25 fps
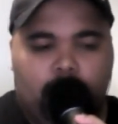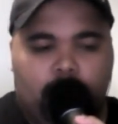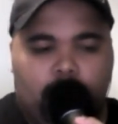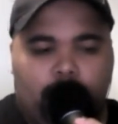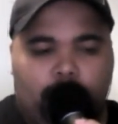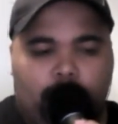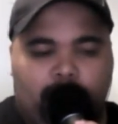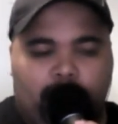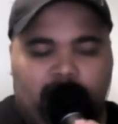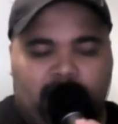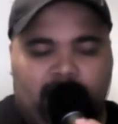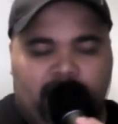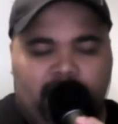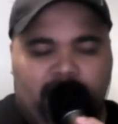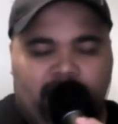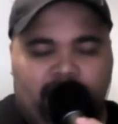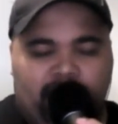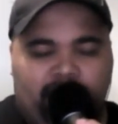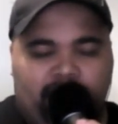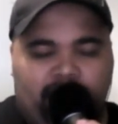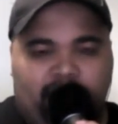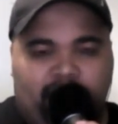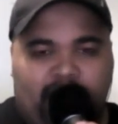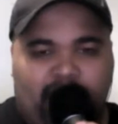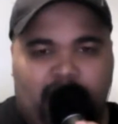But the
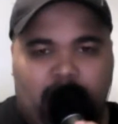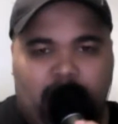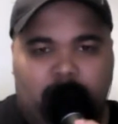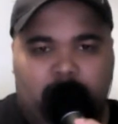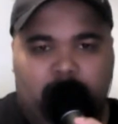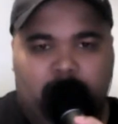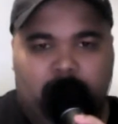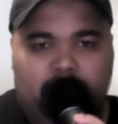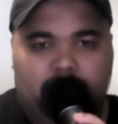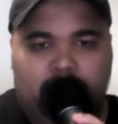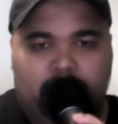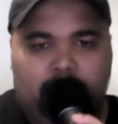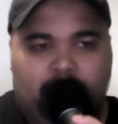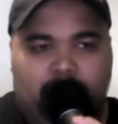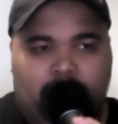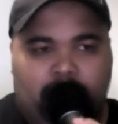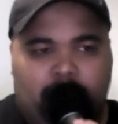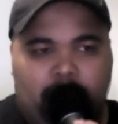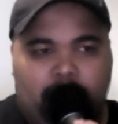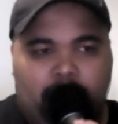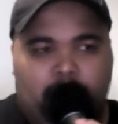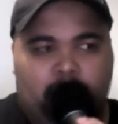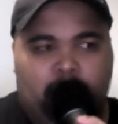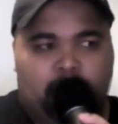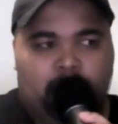environment, like,
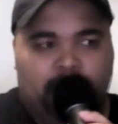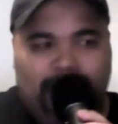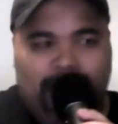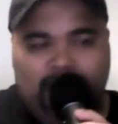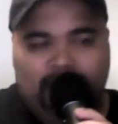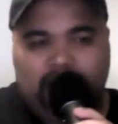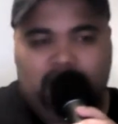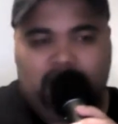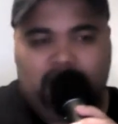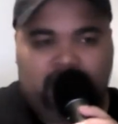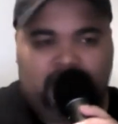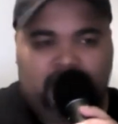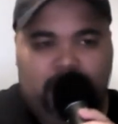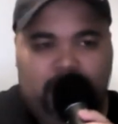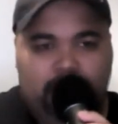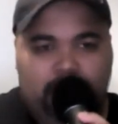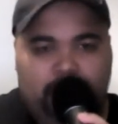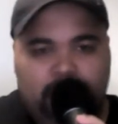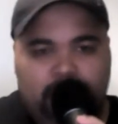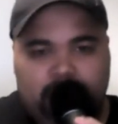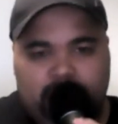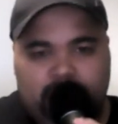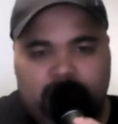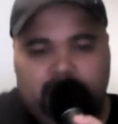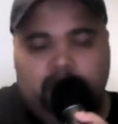people are going to doubt this team
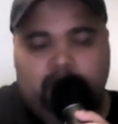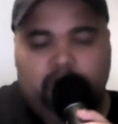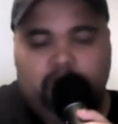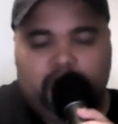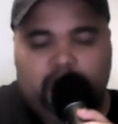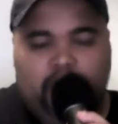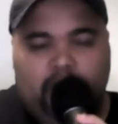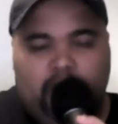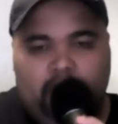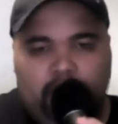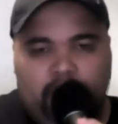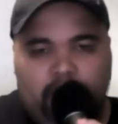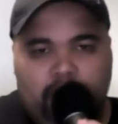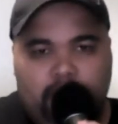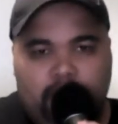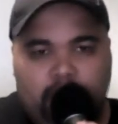because it's Utah.